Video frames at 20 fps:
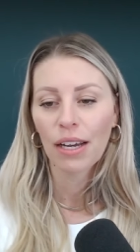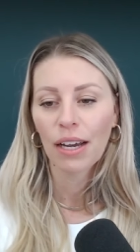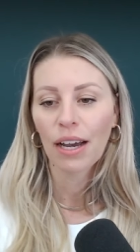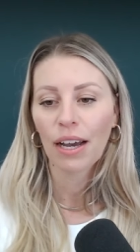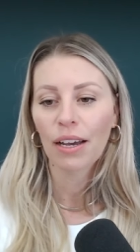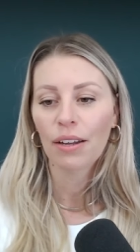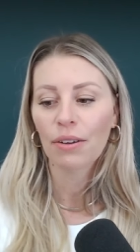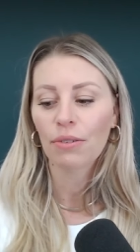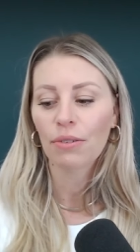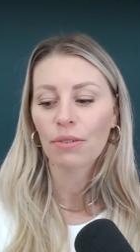
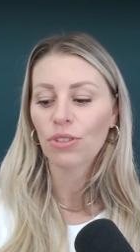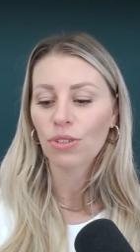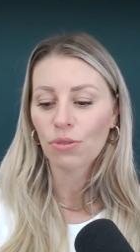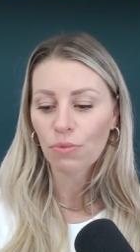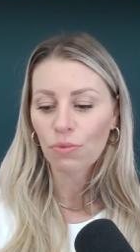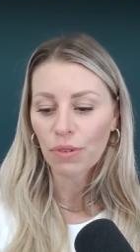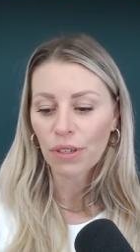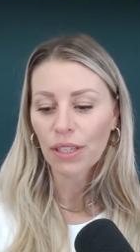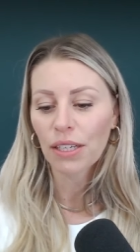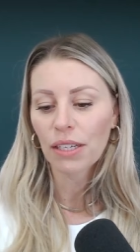and just
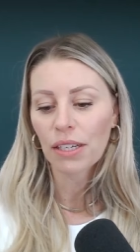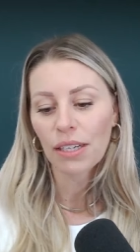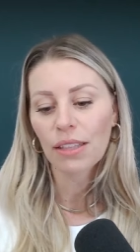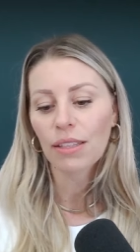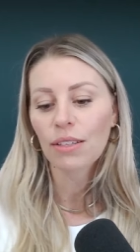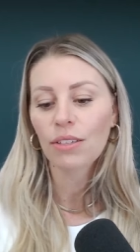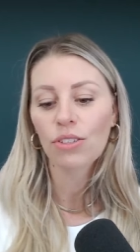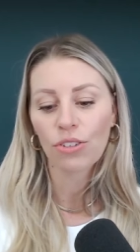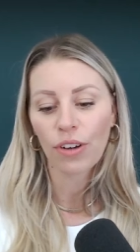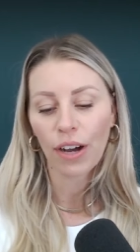really need
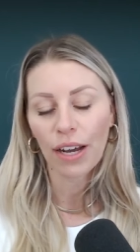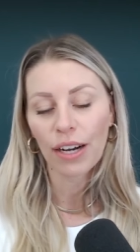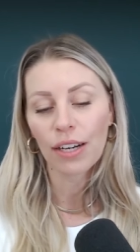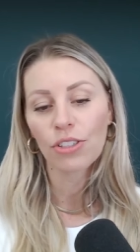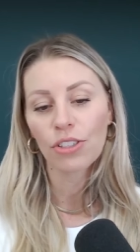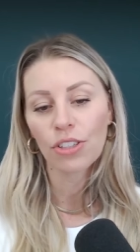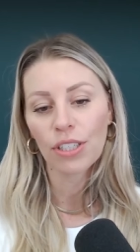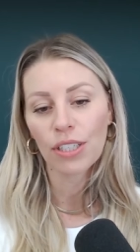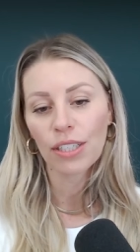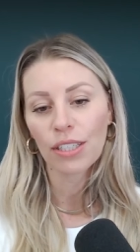the
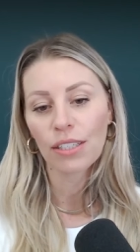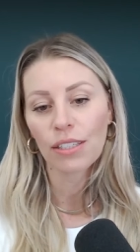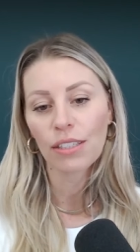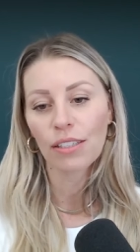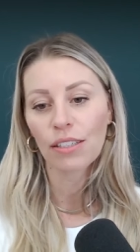strategy